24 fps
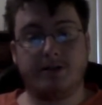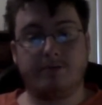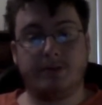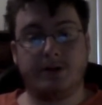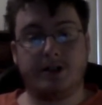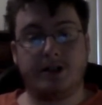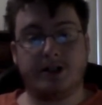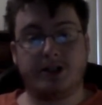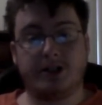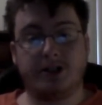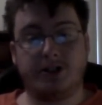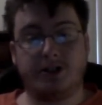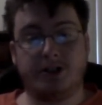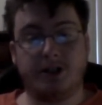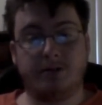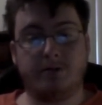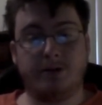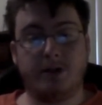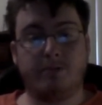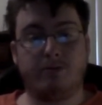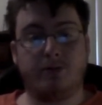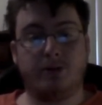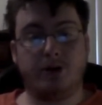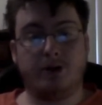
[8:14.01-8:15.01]
been
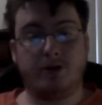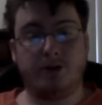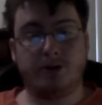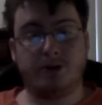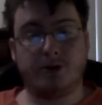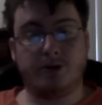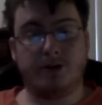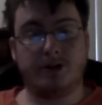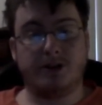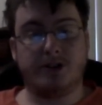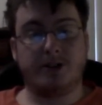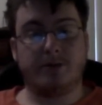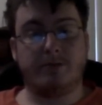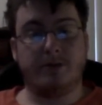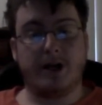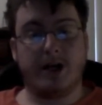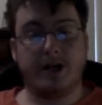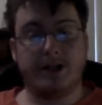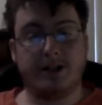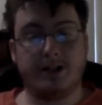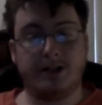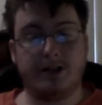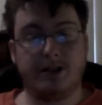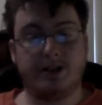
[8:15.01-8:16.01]
extremely brutal towards the
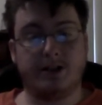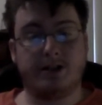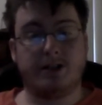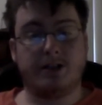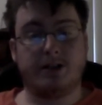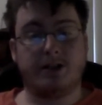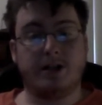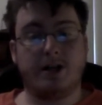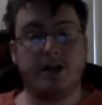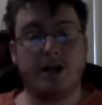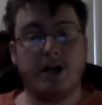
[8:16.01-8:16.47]
masses,